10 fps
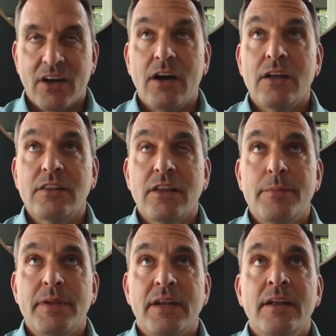
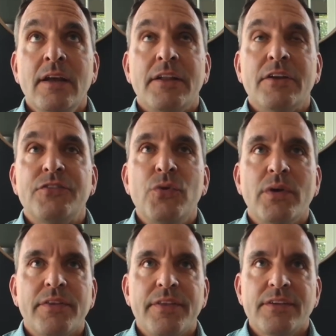unlimited. There's two
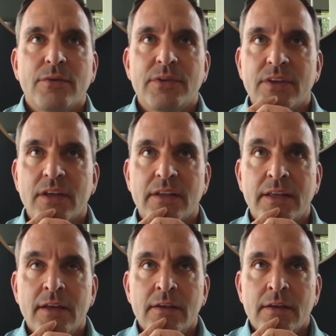other things I want to say.
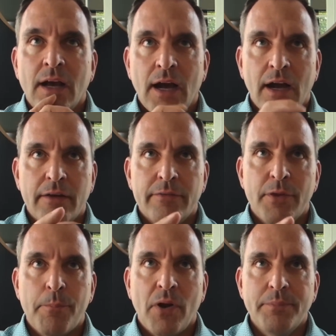Like
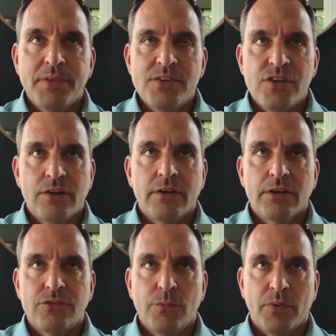the prompt engineering
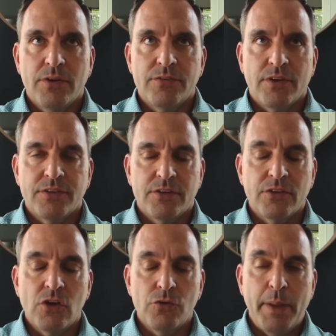is super interesting because
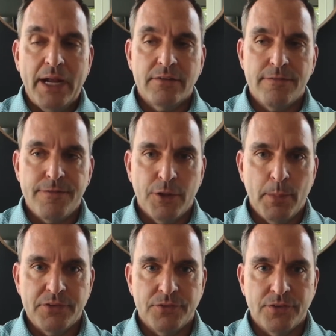it goes back to
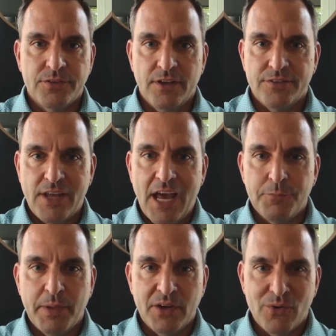fundamentals of sales.
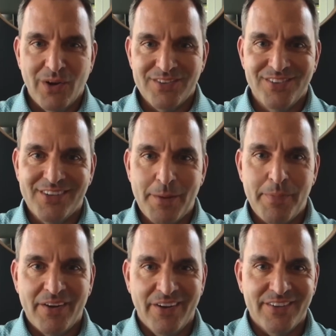Ask better questions, get
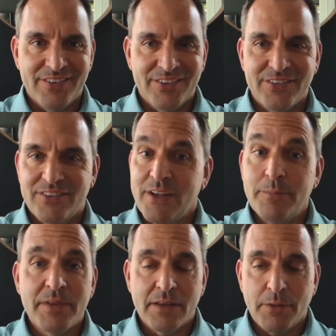better answers. Same
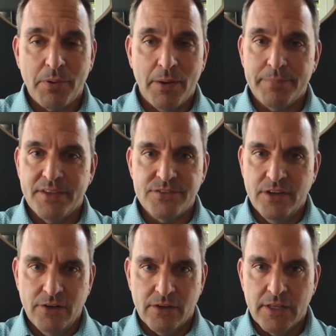thing on the prompt
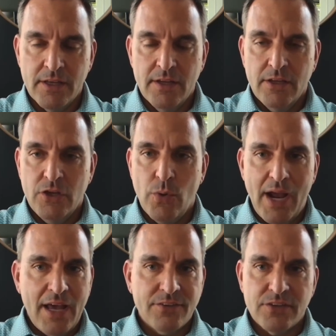engineering. Like you
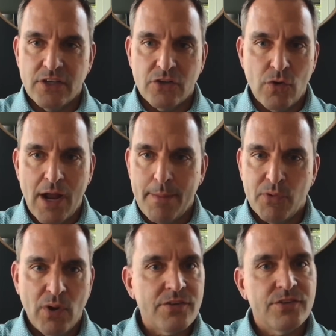ask it crap
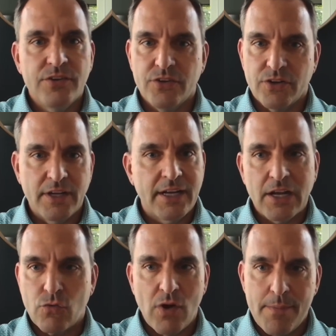questions, you're going to get
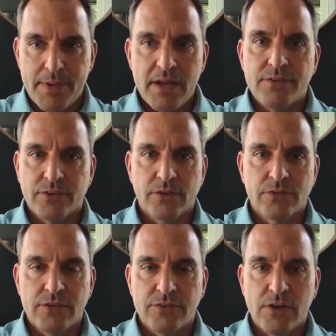crap answers.
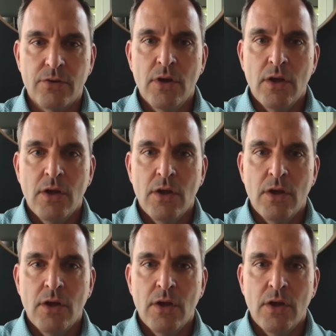And so